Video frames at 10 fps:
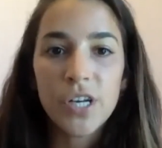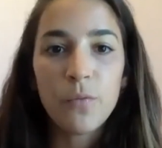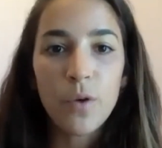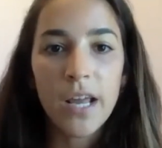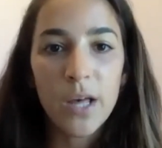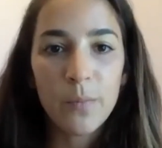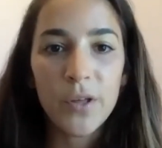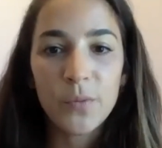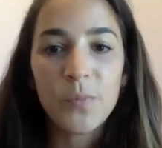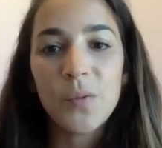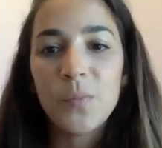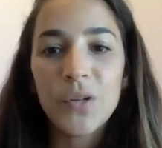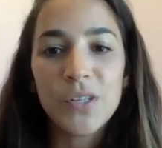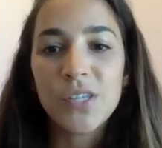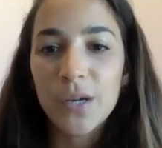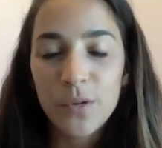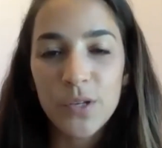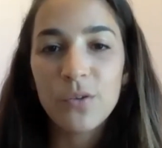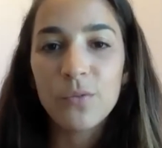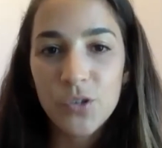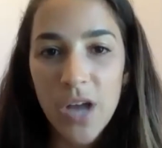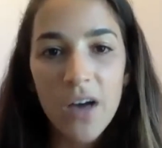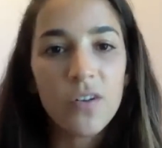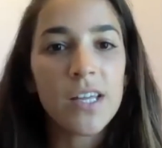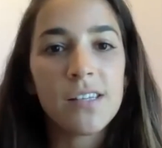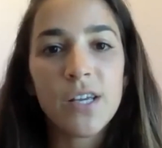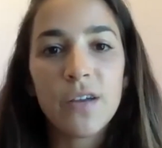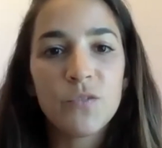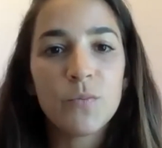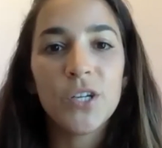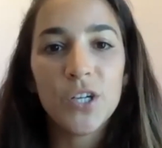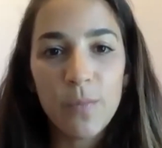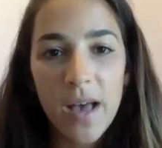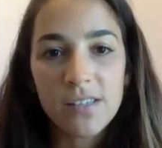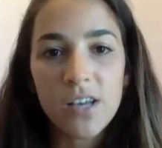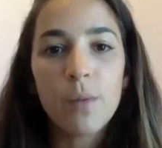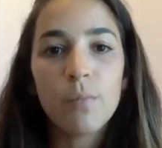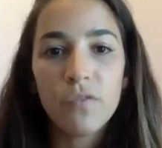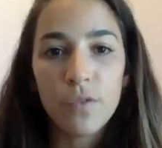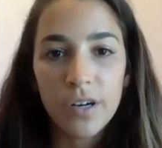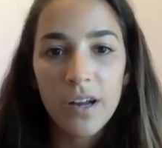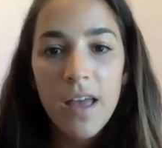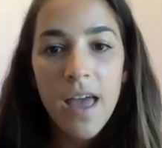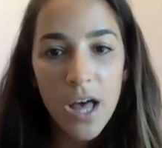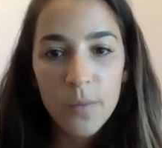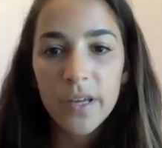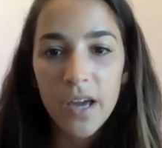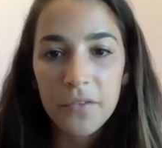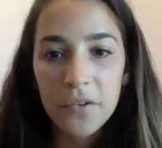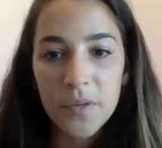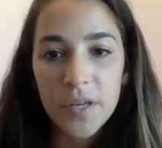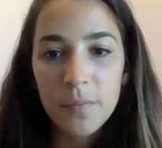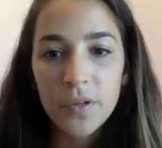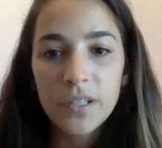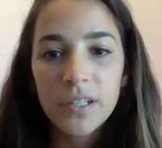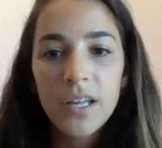I want to help other people. It's like when you travel, they say you have to put your mask on before helping other people.